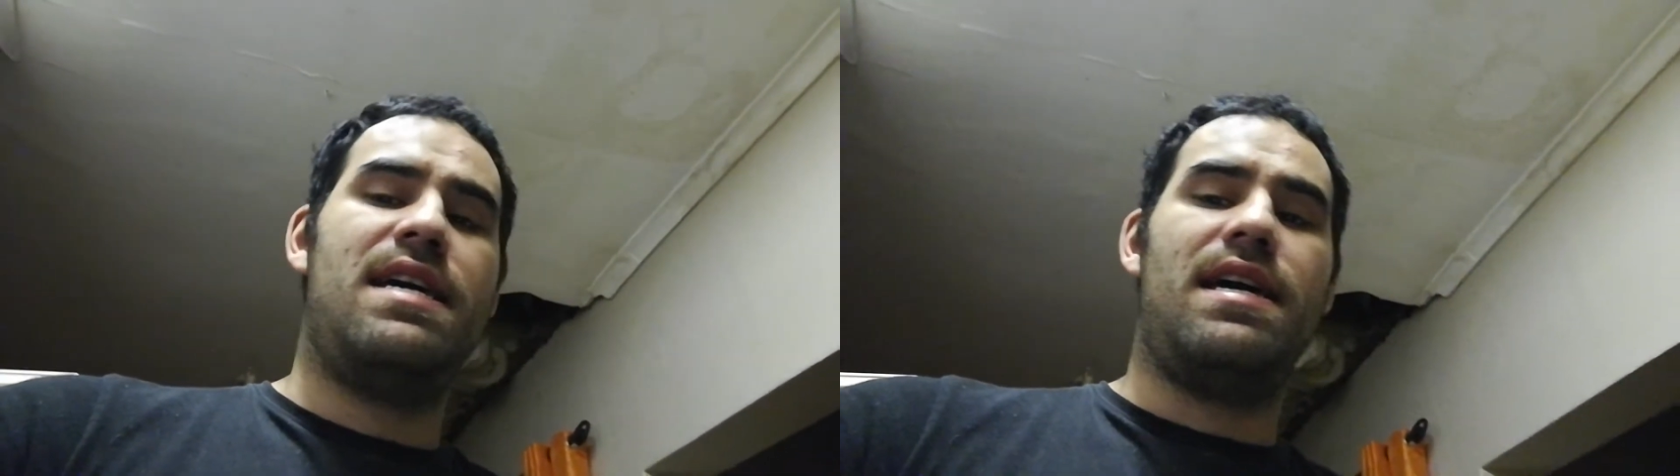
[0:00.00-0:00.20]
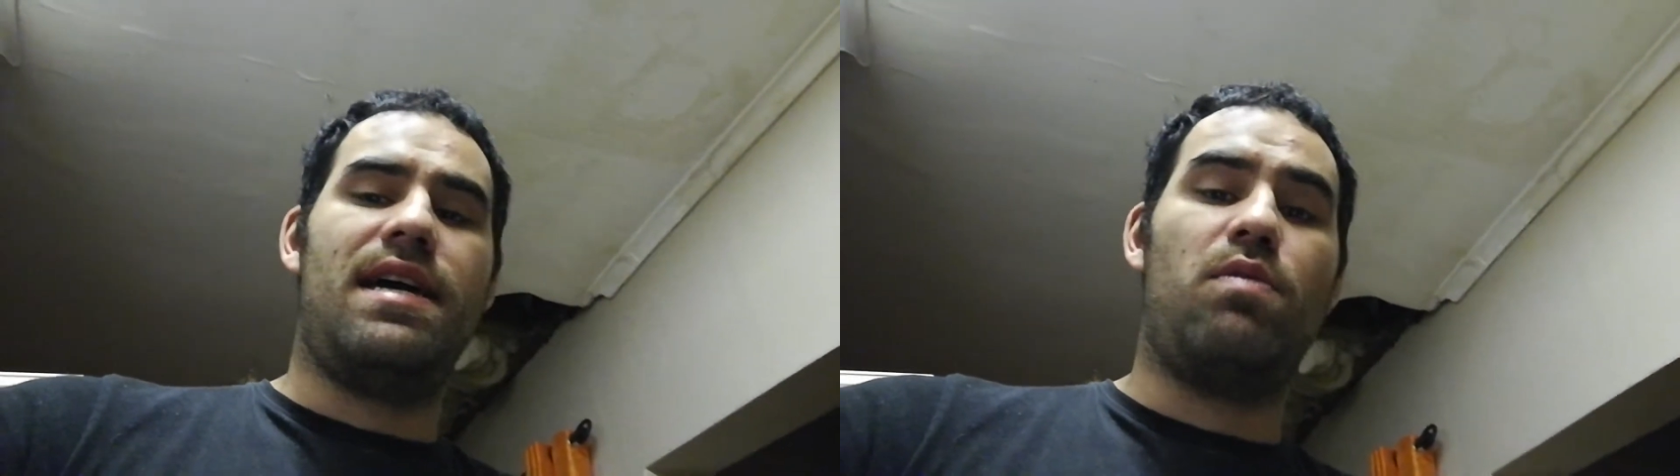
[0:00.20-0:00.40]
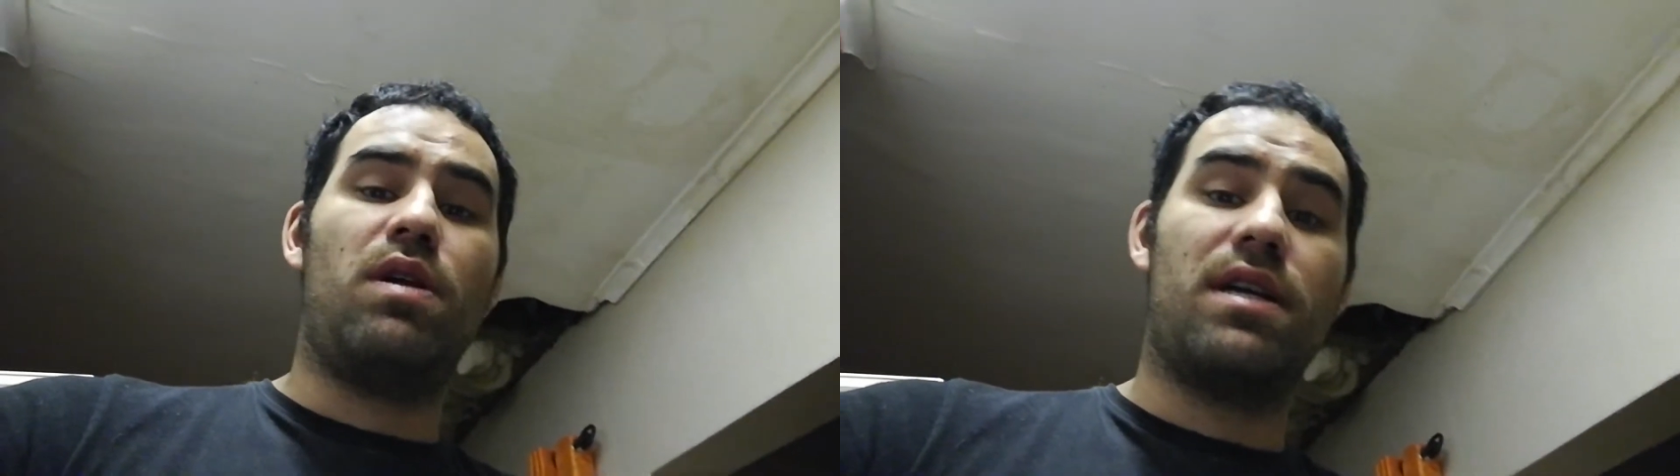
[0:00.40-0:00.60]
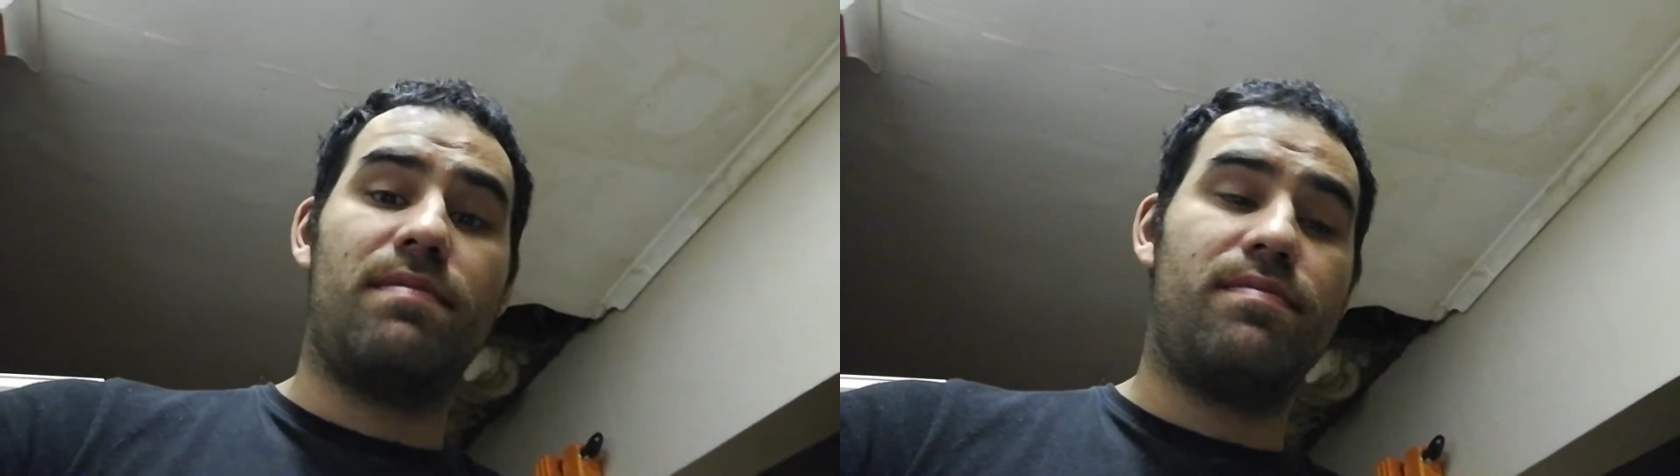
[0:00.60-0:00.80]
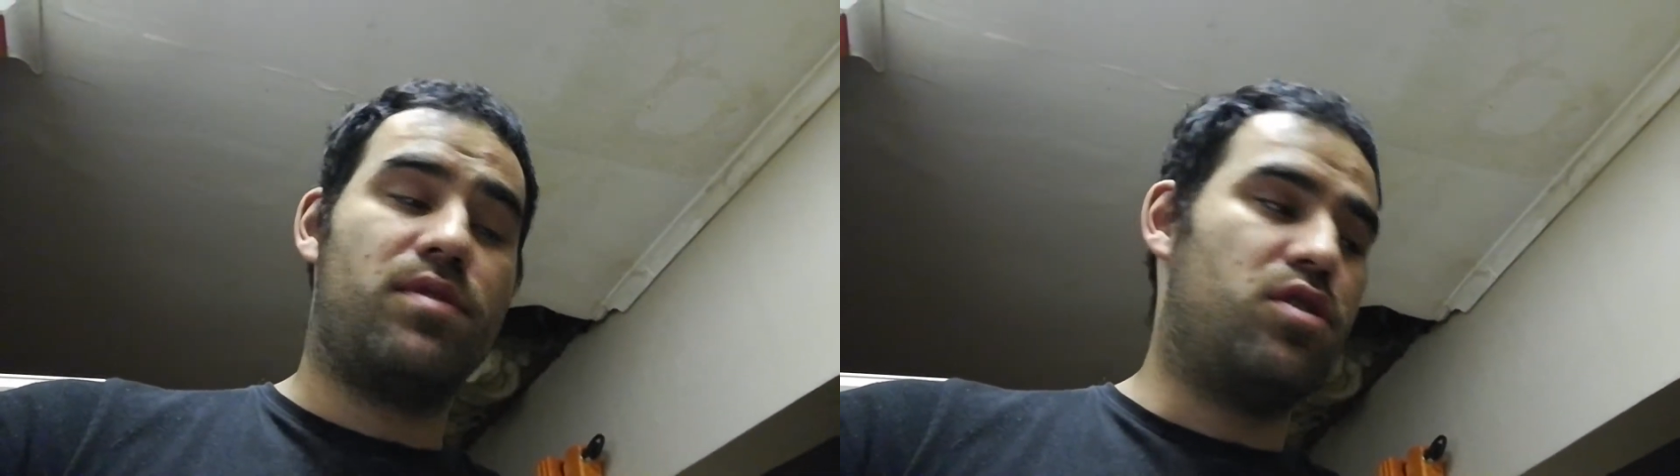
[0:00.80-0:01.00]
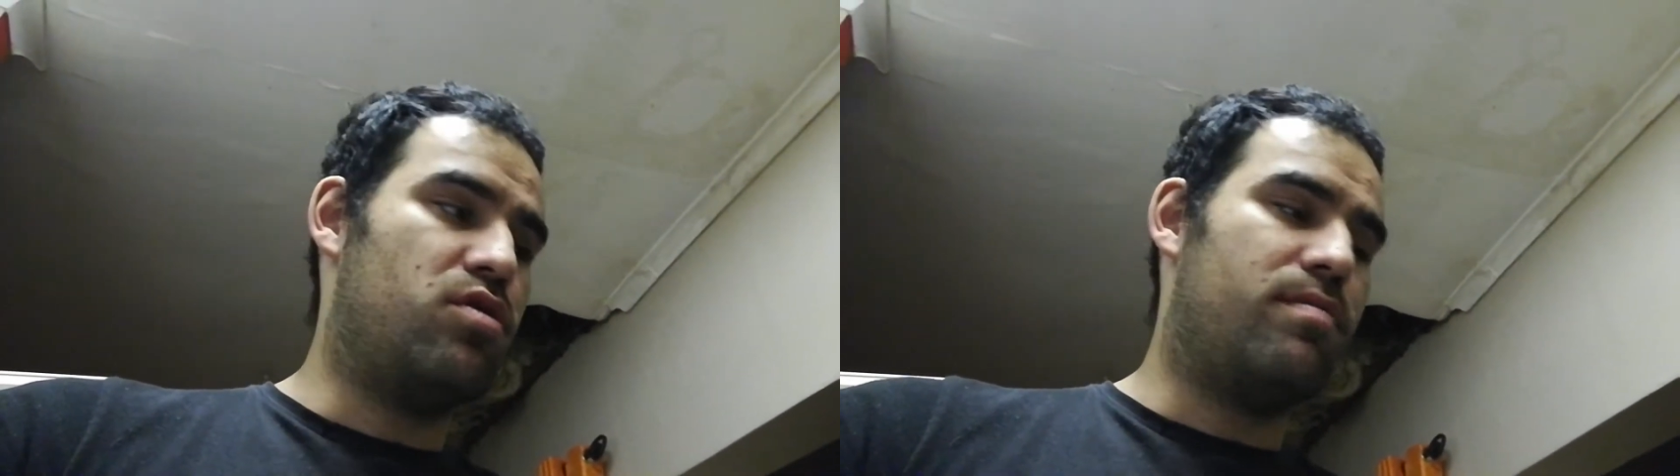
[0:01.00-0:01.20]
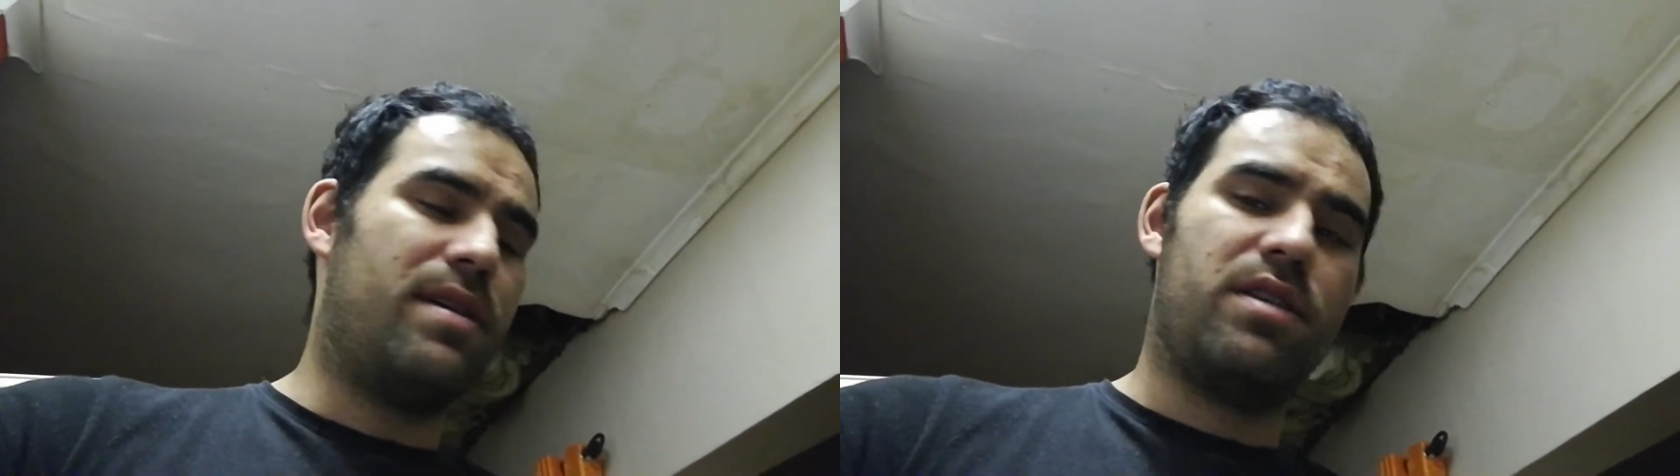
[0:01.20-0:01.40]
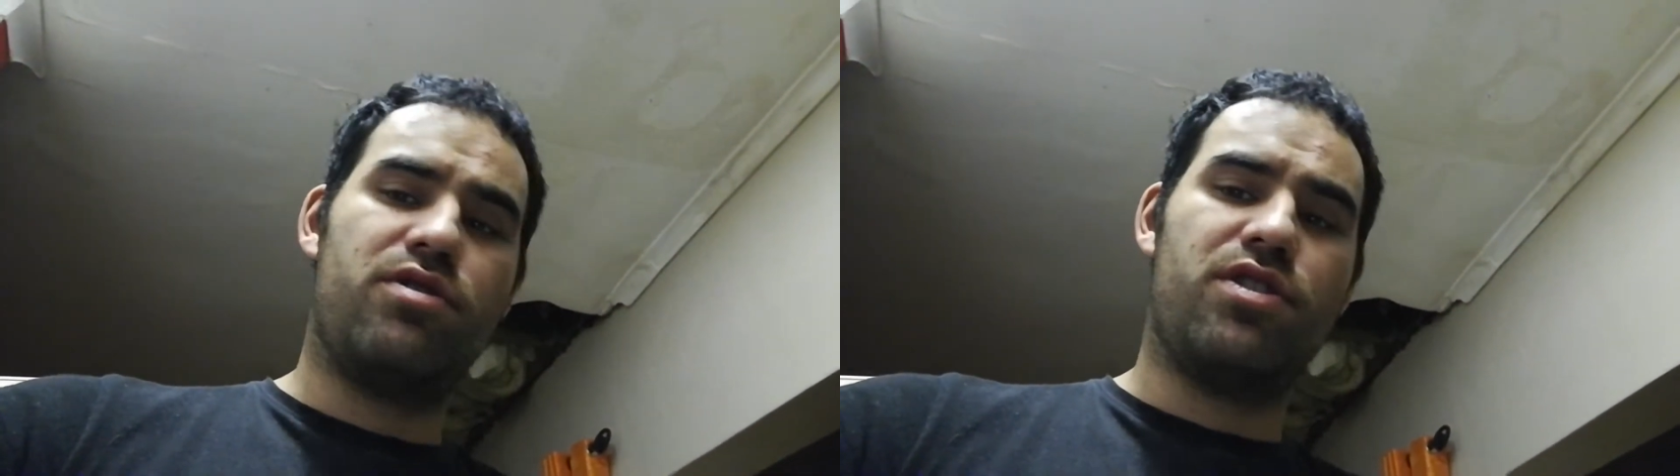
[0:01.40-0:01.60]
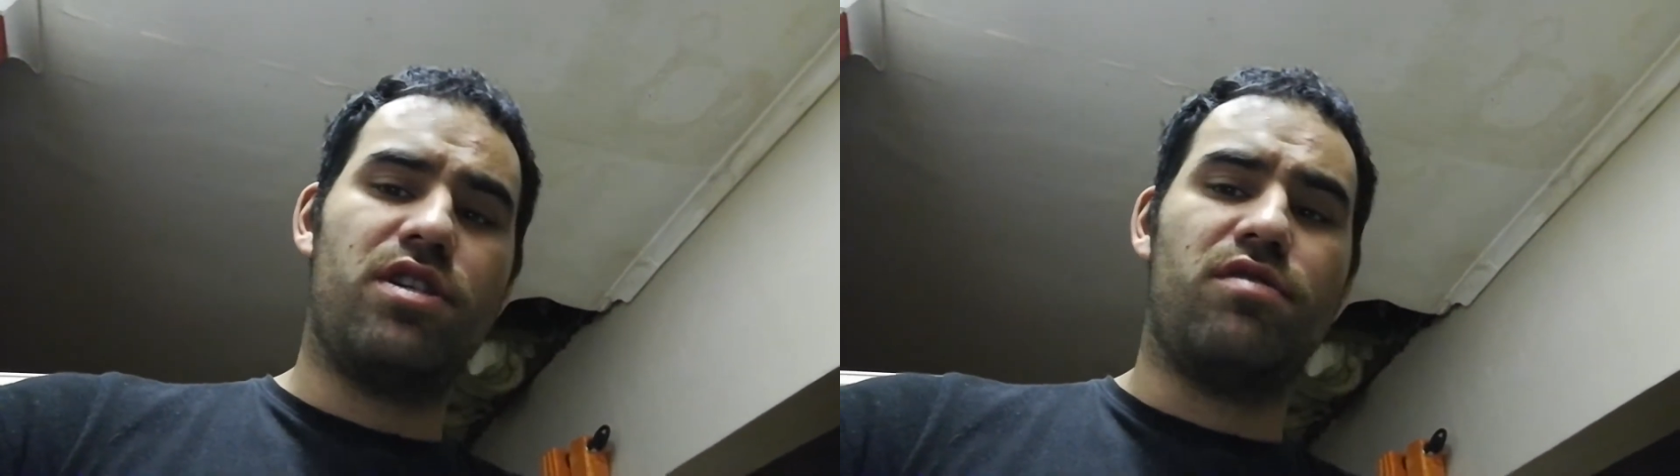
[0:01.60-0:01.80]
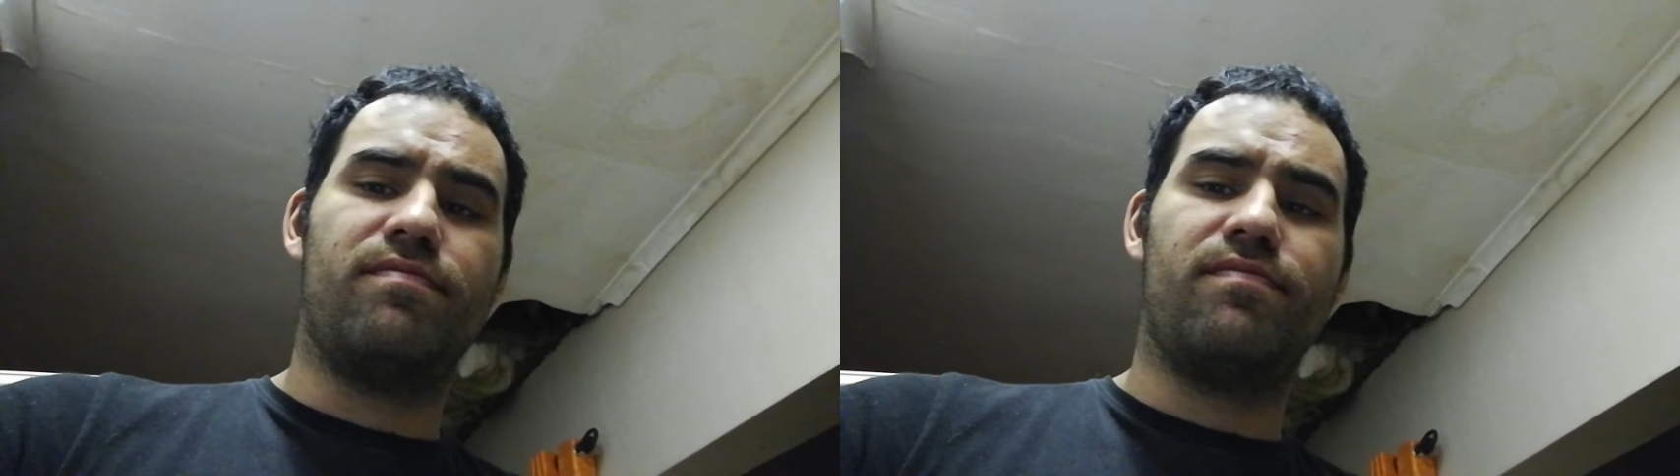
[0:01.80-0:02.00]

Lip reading: And welcome to my new show,